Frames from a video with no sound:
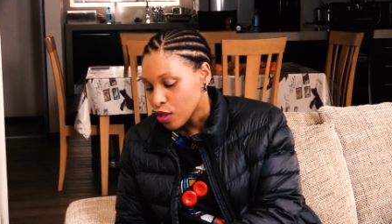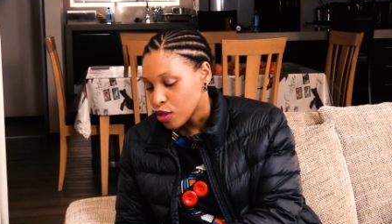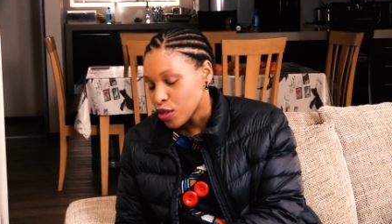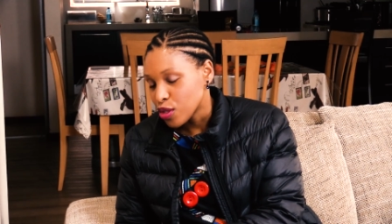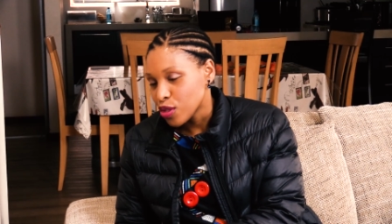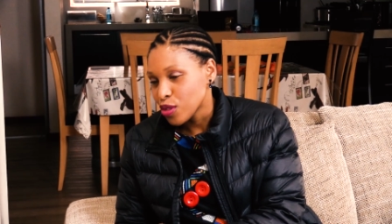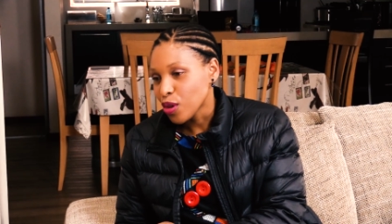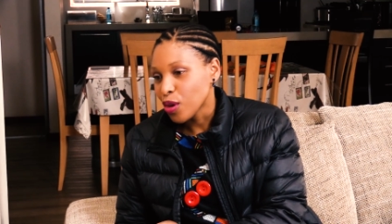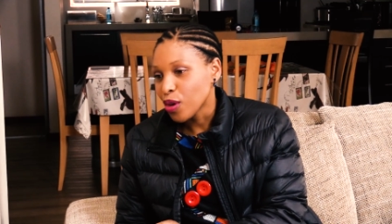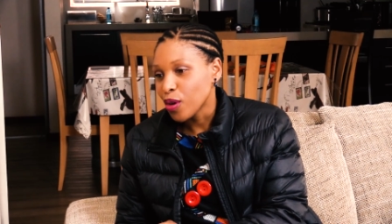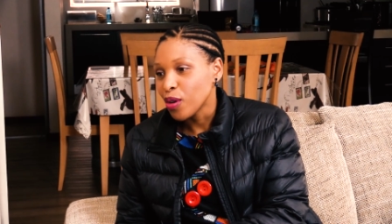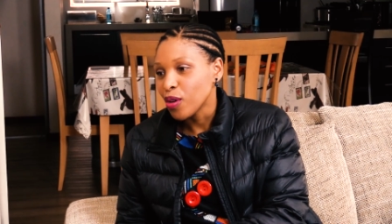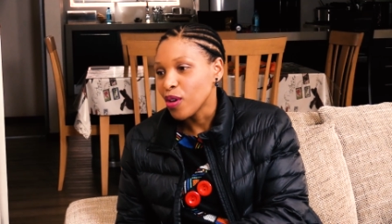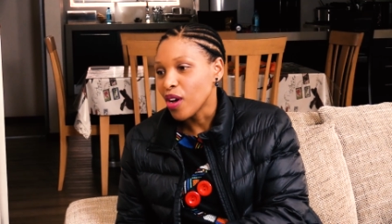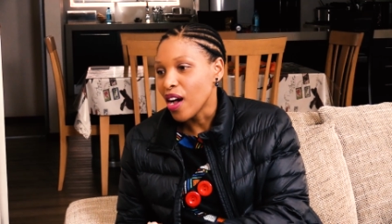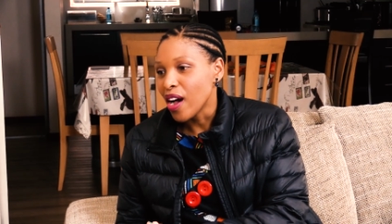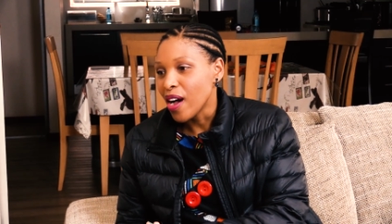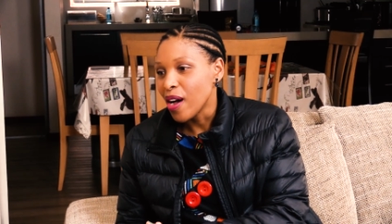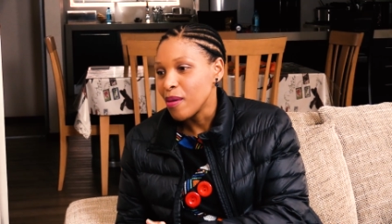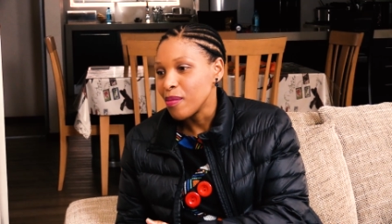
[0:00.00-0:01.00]

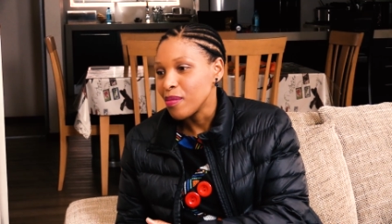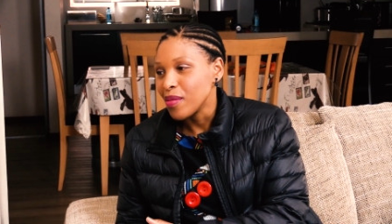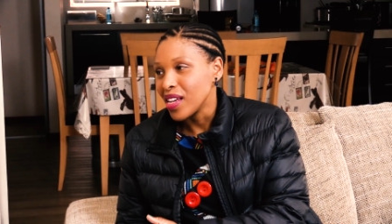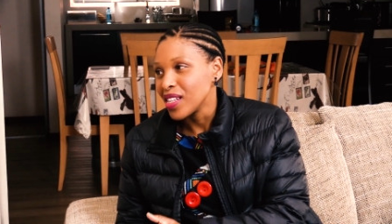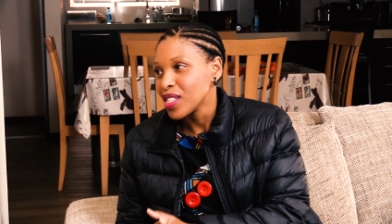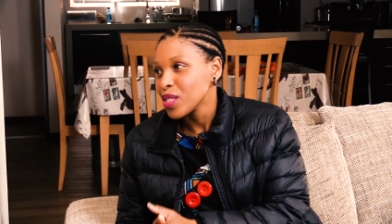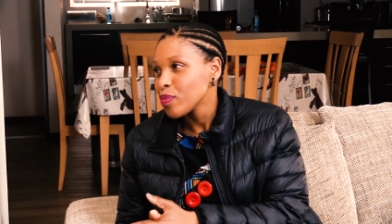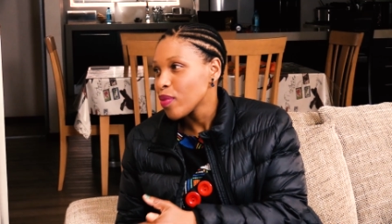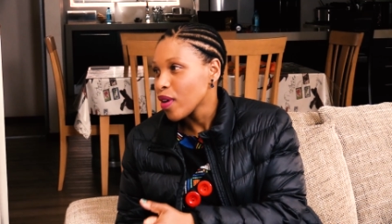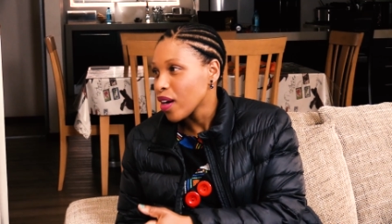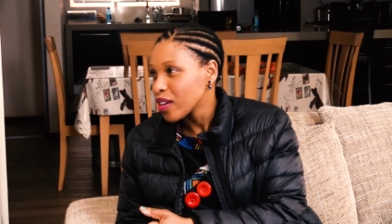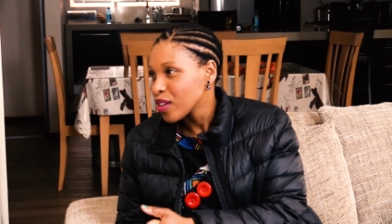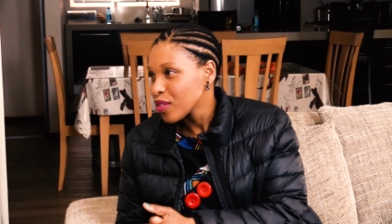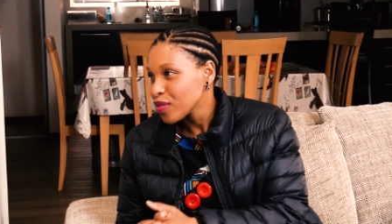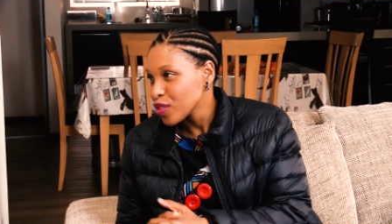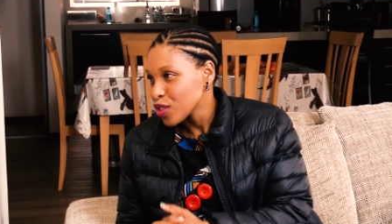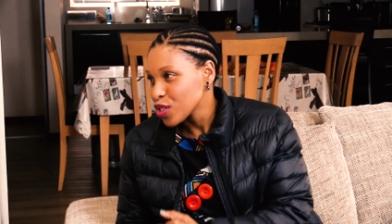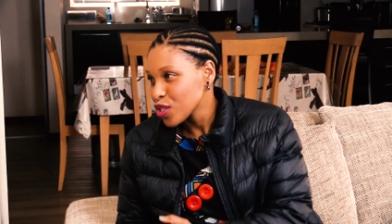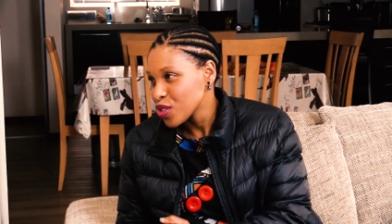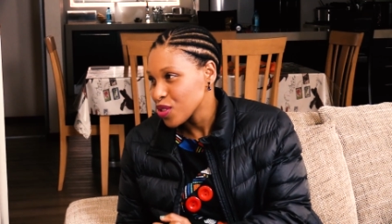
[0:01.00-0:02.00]
So, um, as part
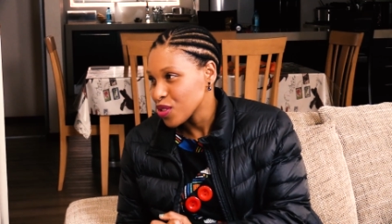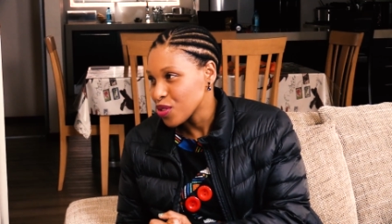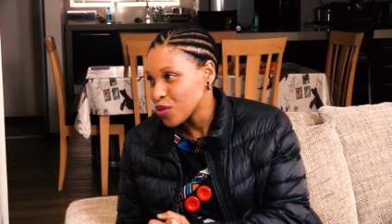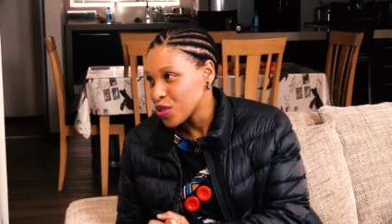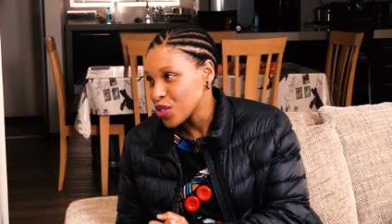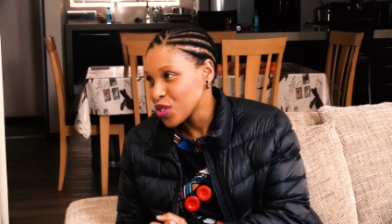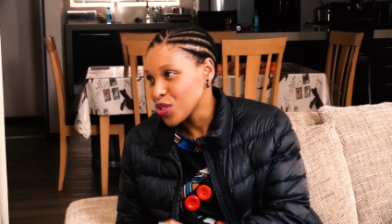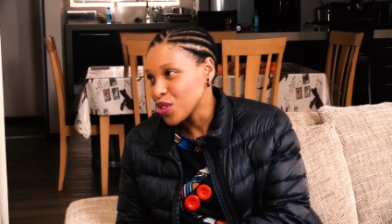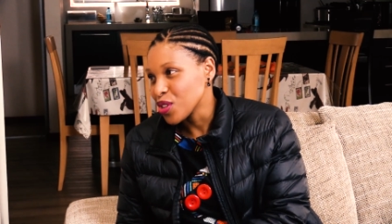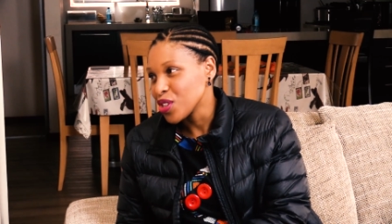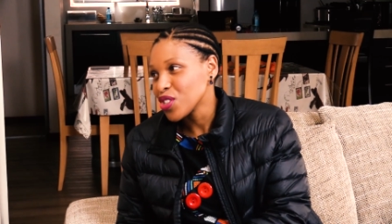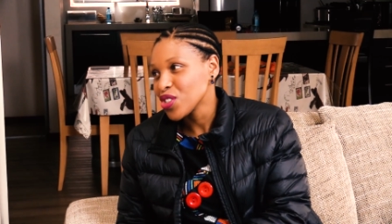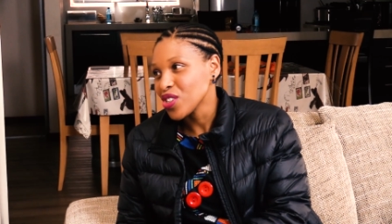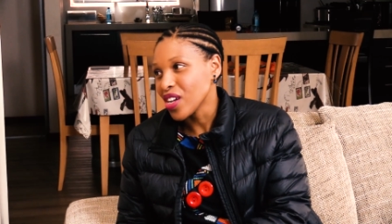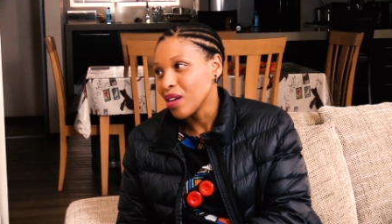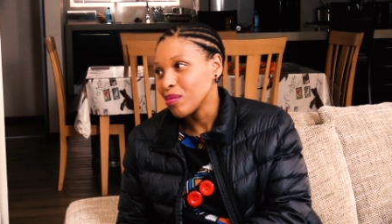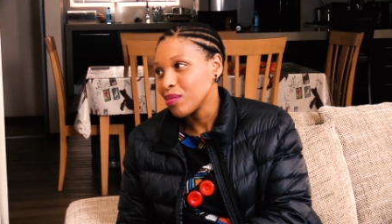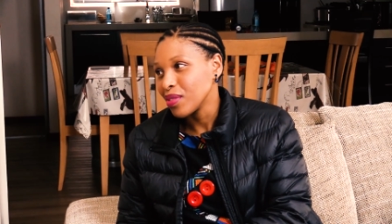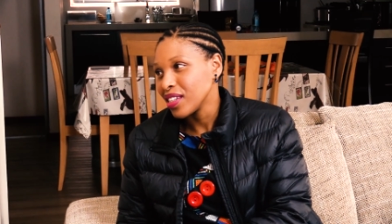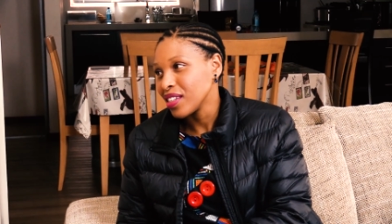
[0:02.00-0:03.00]
of your research,
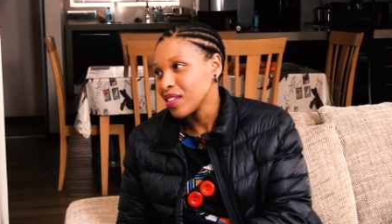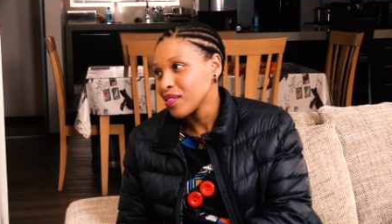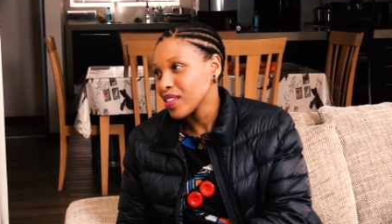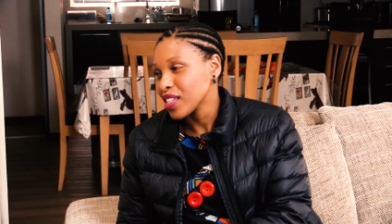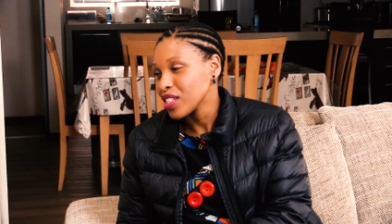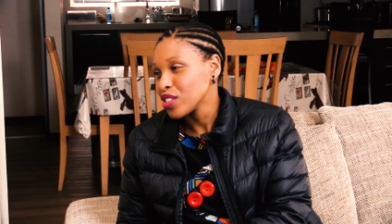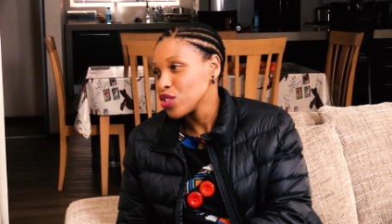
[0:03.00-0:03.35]
I believe mm-hmm.